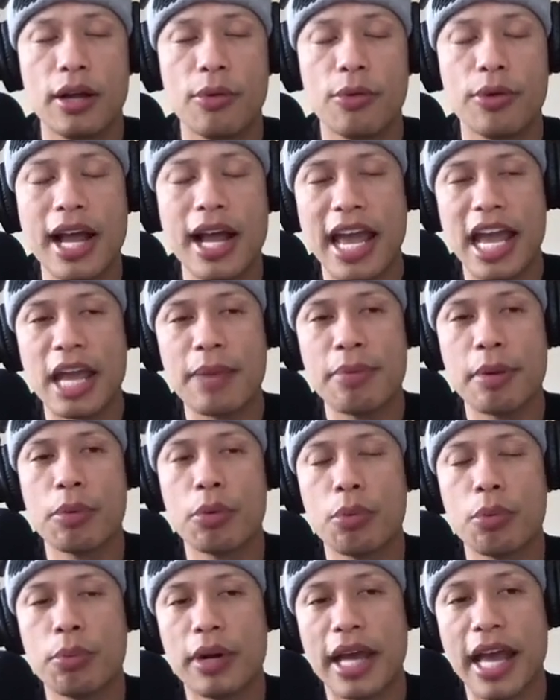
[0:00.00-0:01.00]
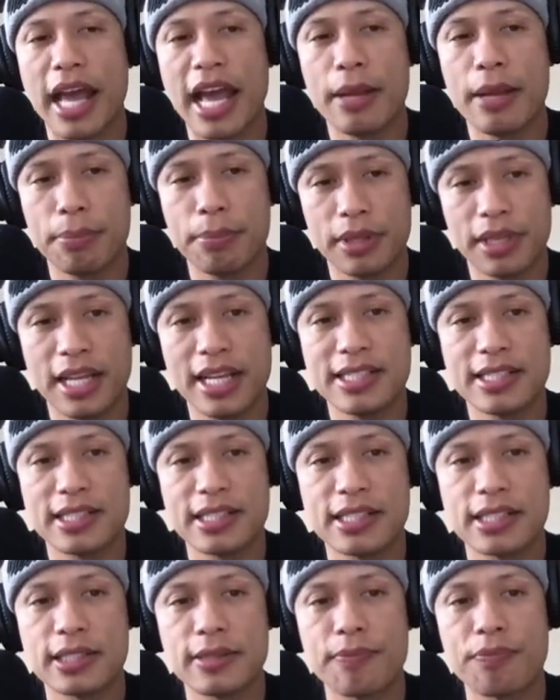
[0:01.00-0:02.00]
well not eight people, but eight
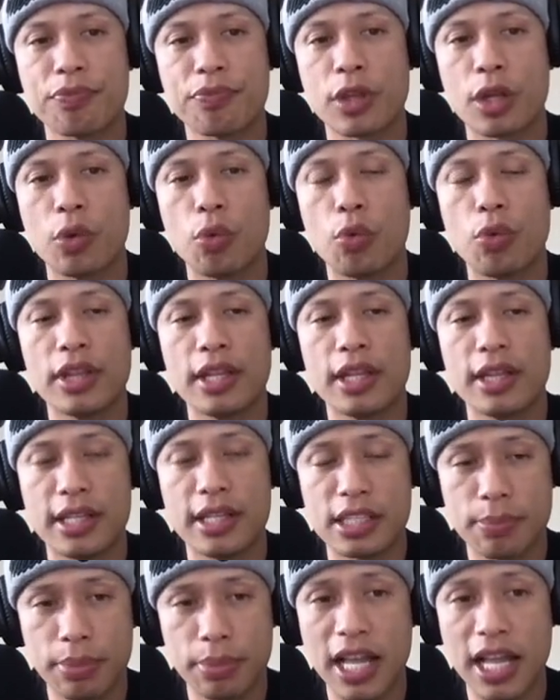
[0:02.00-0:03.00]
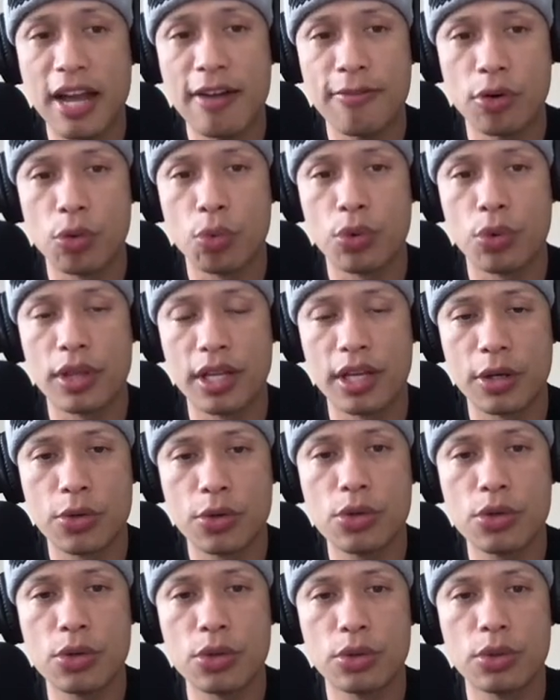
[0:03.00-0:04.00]
places within this platform, within
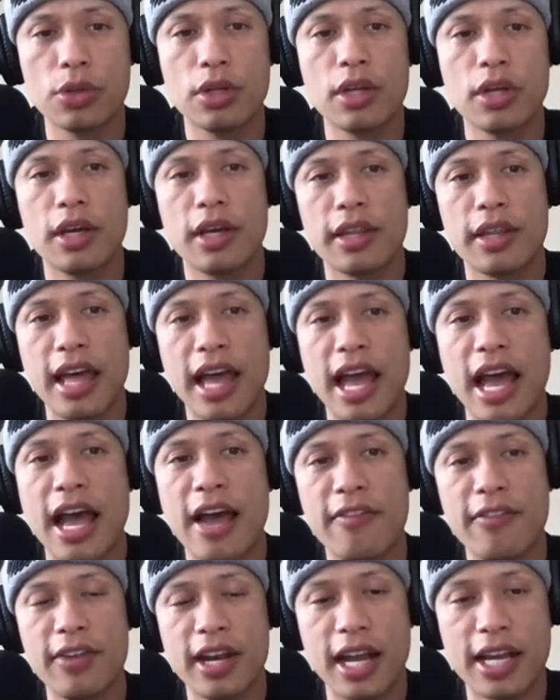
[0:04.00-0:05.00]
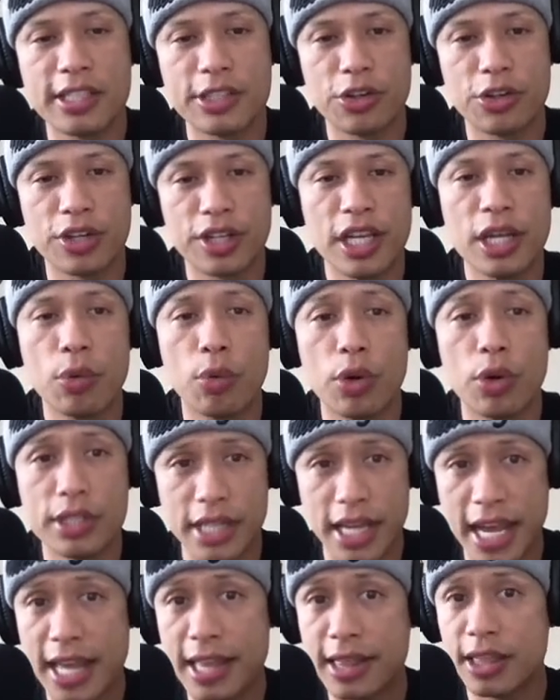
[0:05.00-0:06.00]
Google, that have it as their
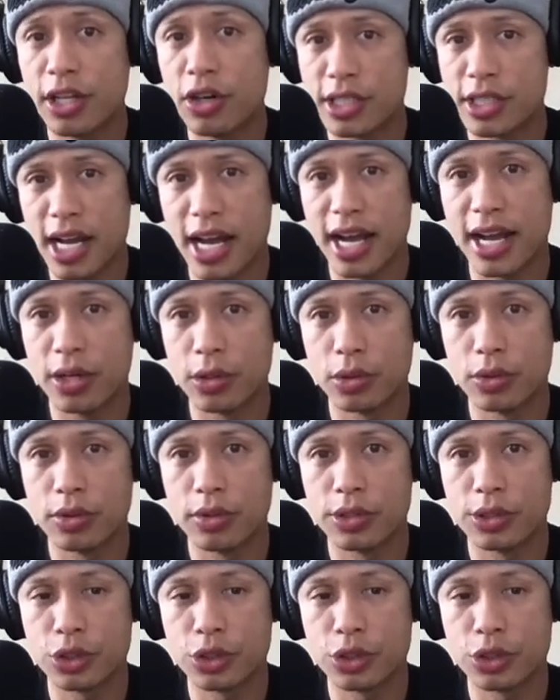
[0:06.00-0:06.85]
keywords in their title.